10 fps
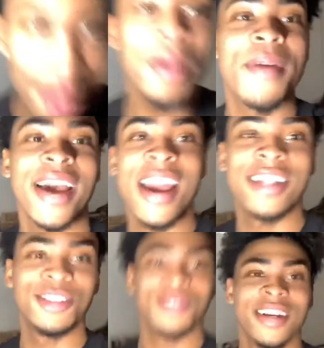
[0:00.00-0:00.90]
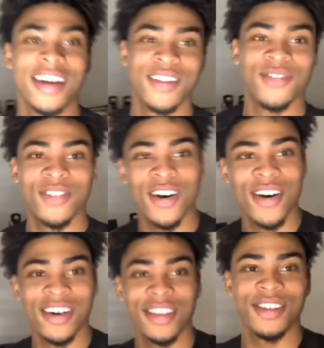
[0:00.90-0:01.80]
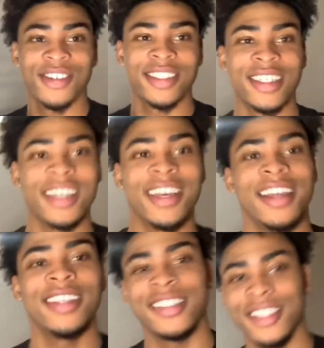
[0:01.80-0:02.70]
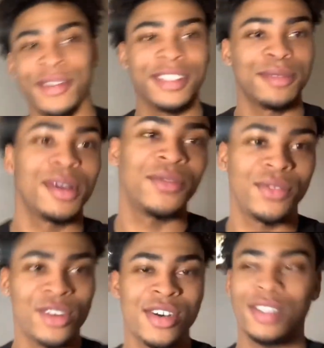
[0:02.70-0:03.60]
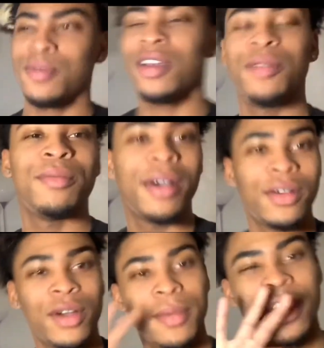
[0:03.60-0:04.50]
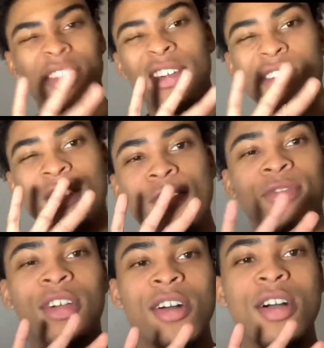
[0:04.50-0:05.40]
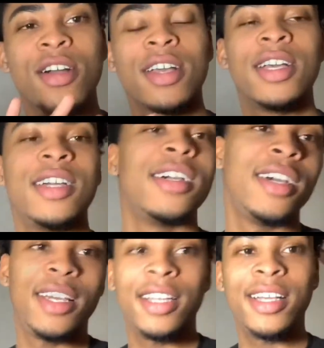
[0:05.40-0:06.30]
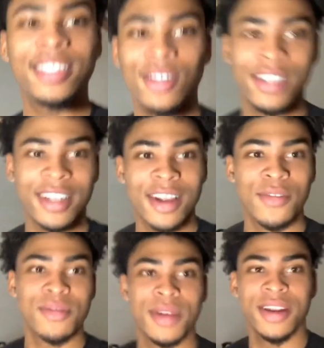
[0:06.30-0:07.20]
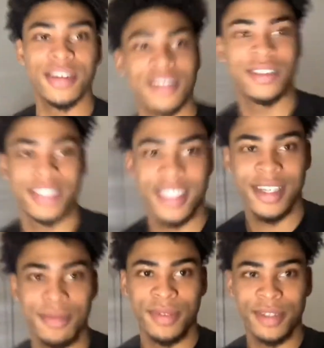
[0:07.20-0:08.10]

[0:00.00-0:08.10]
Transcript: back at you with another vlog, you know what I'm saying? In the series of my vlogs, probably my, what, my third vlog? It's only getting up from here, you know what I'm saying? But,